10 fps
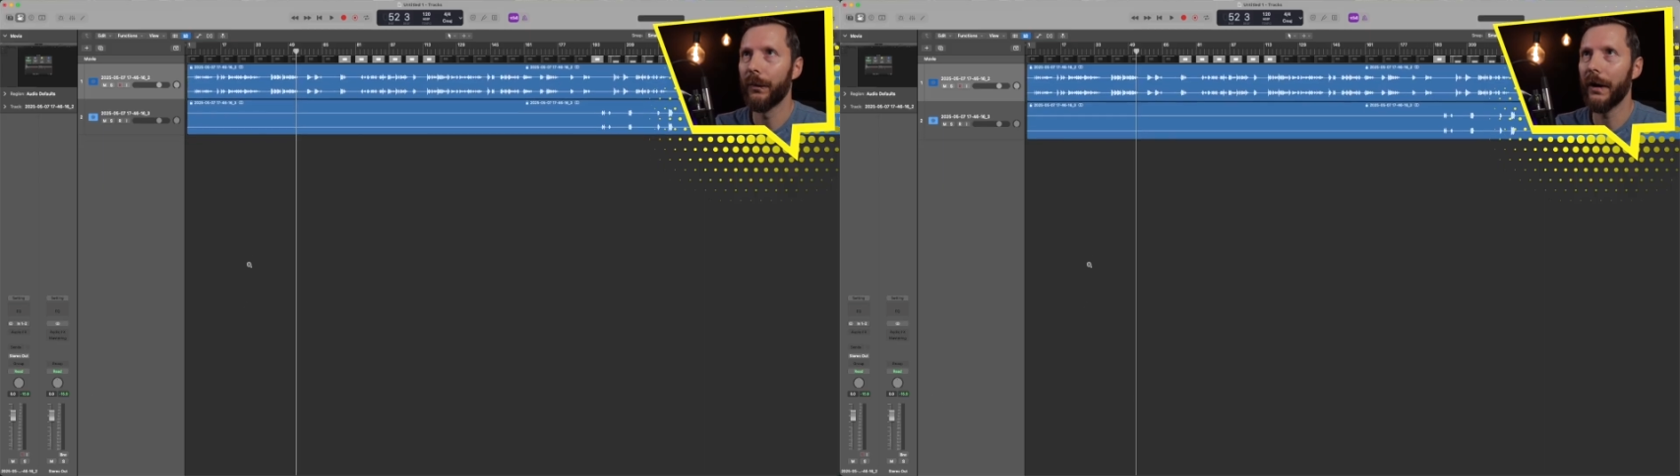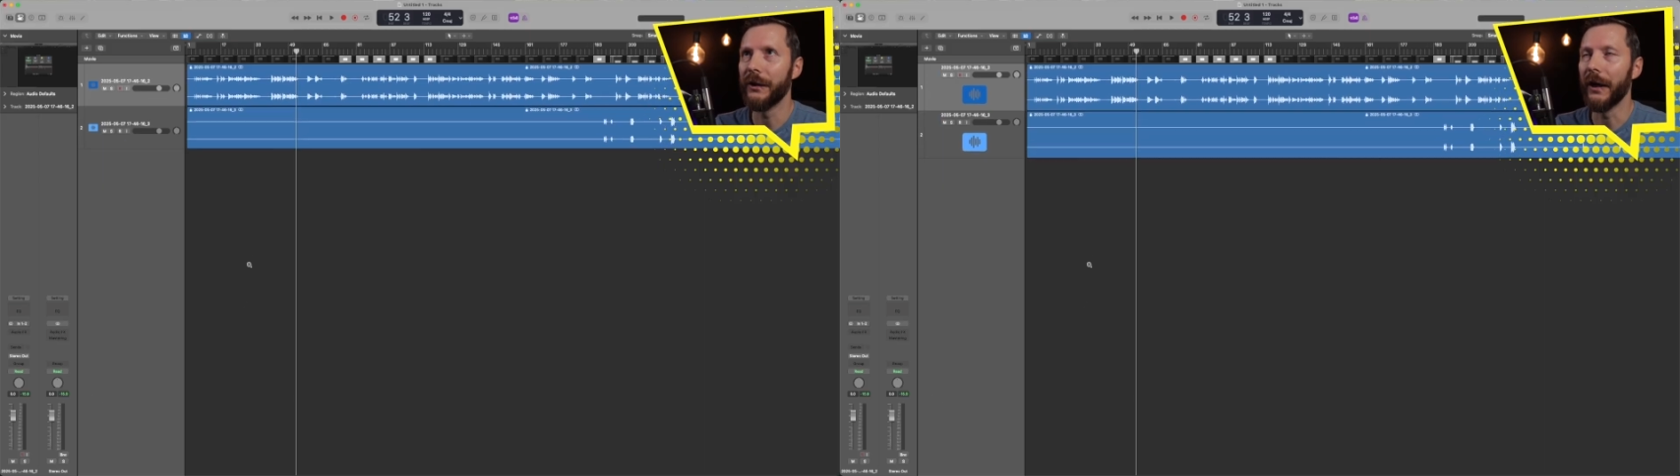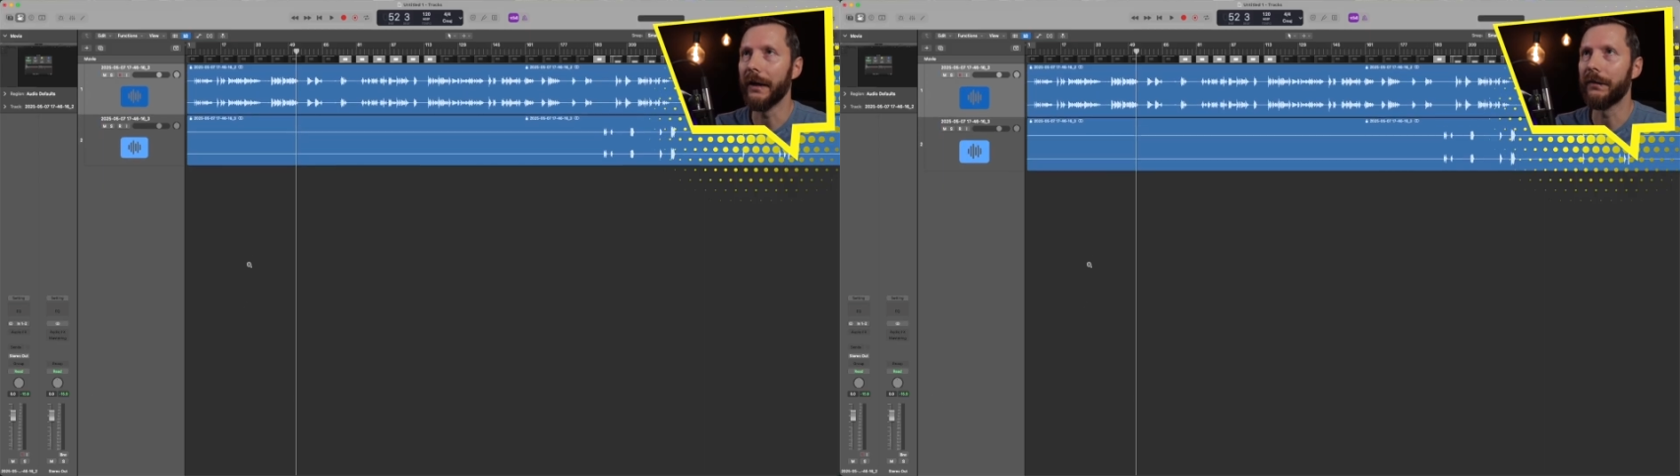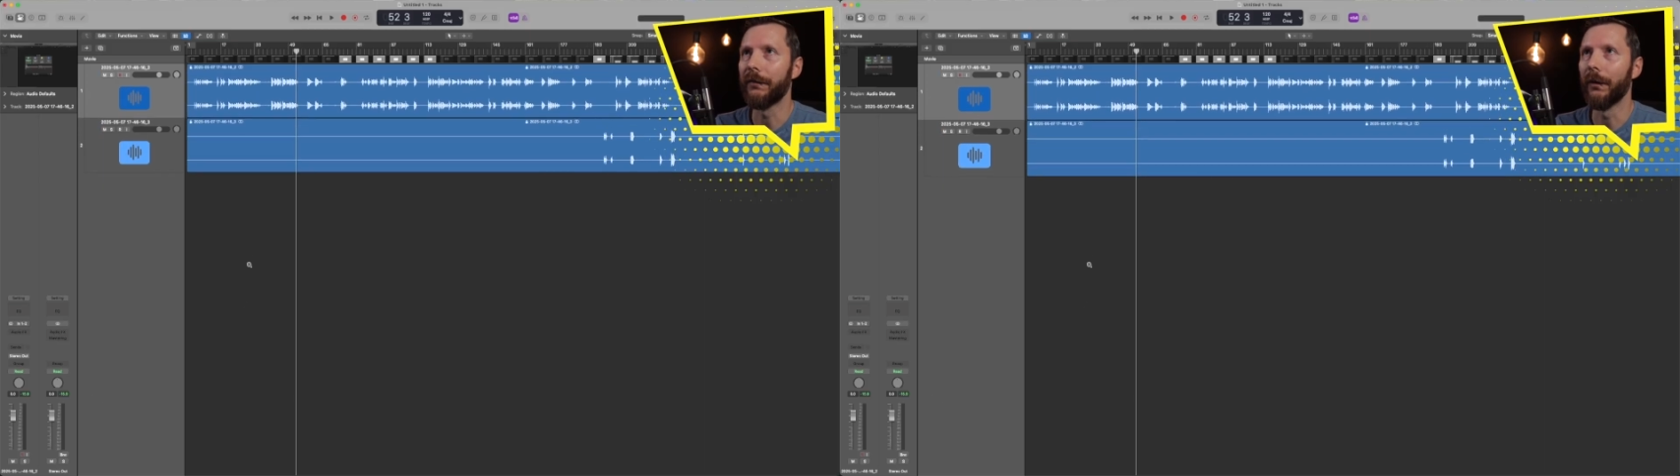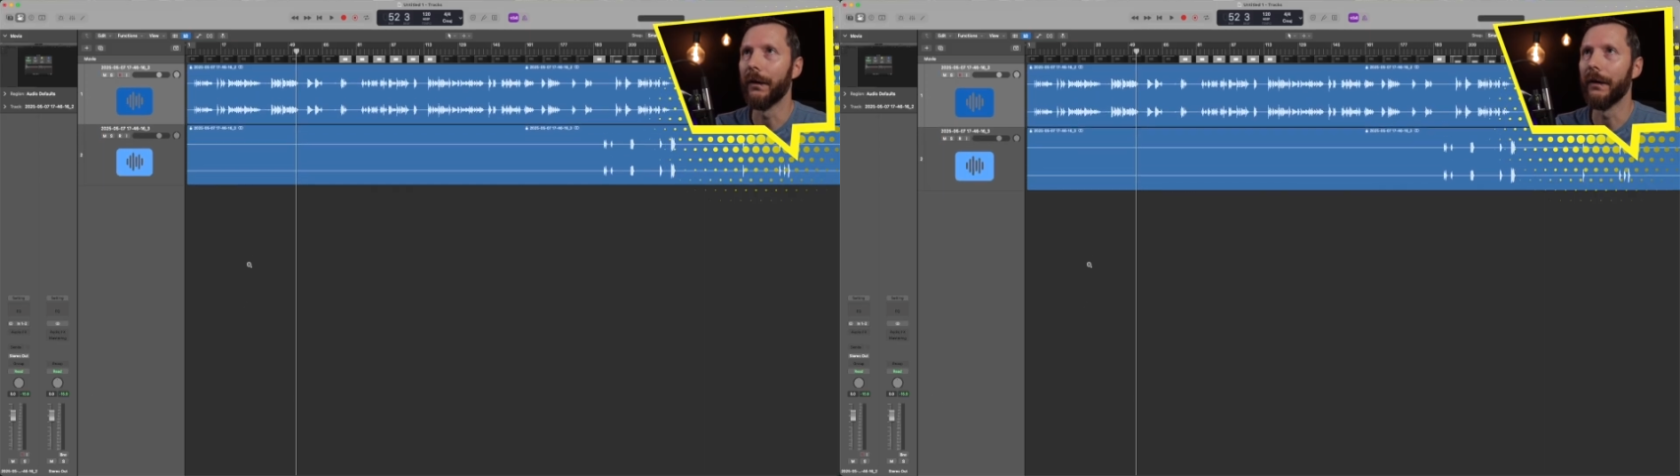project
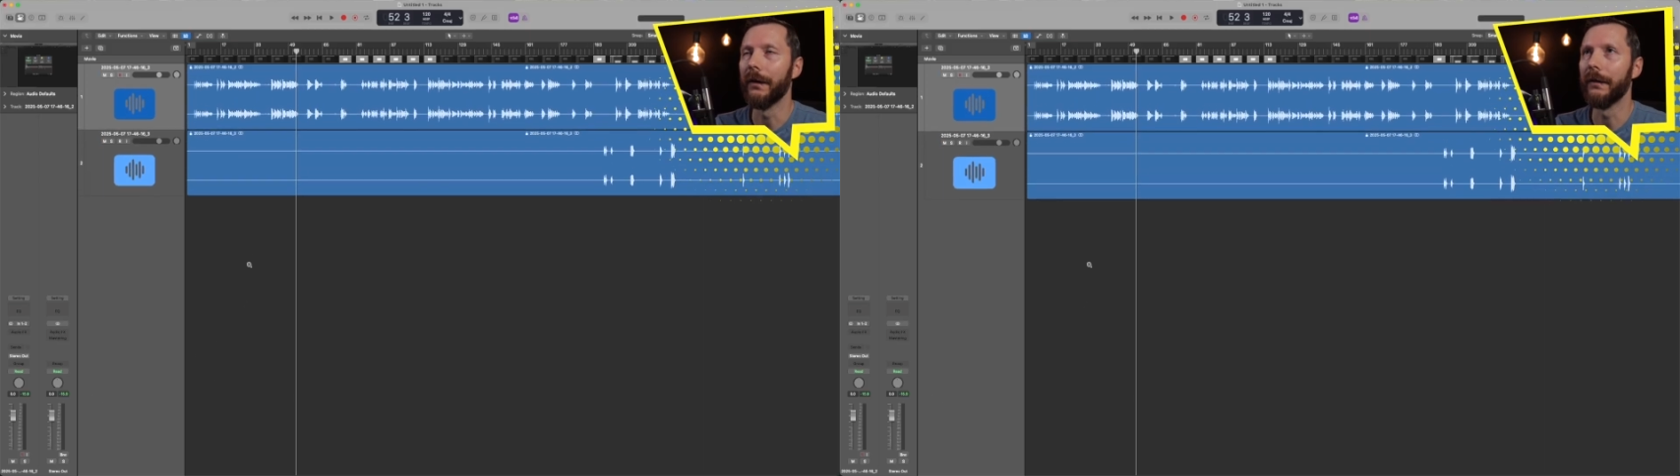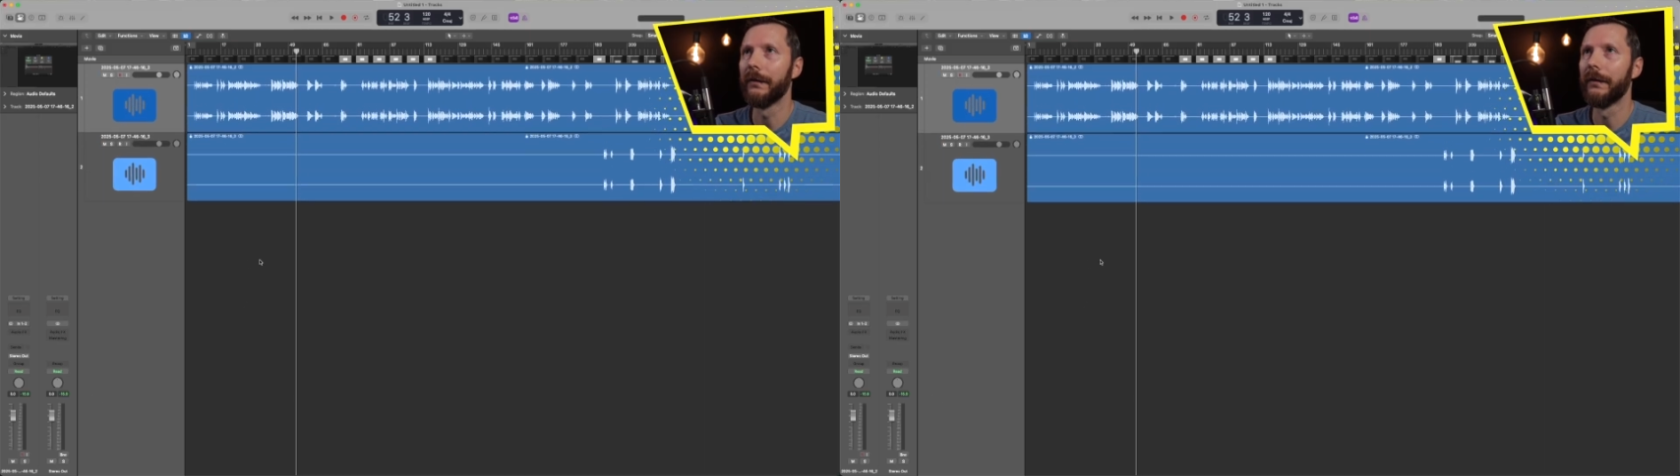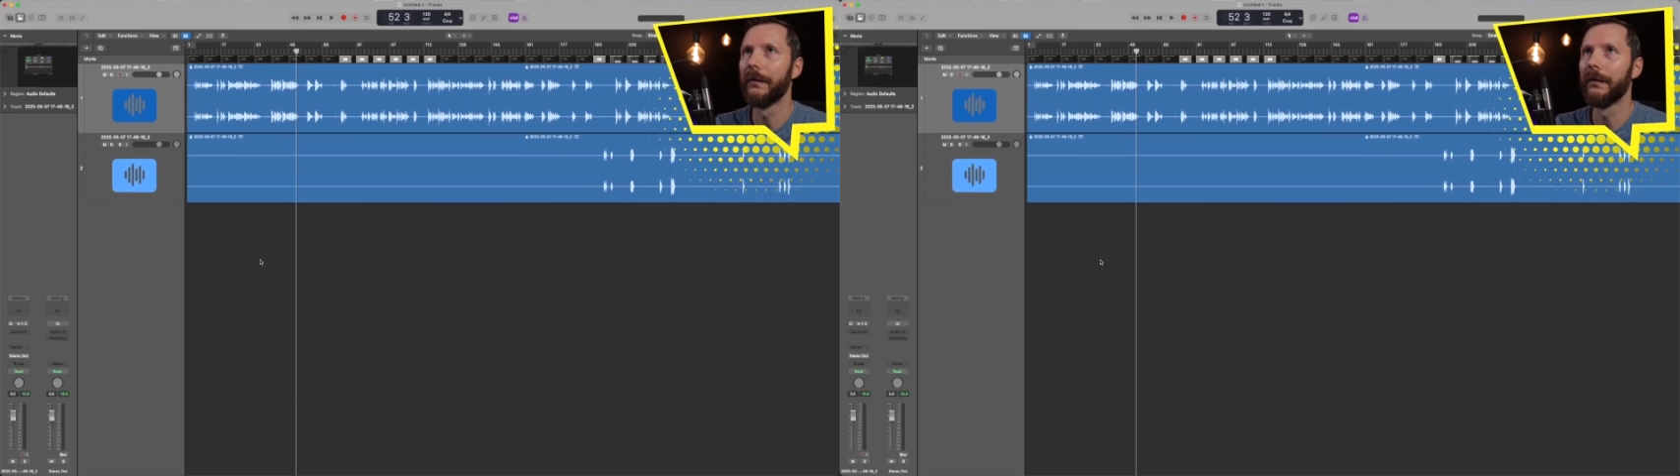for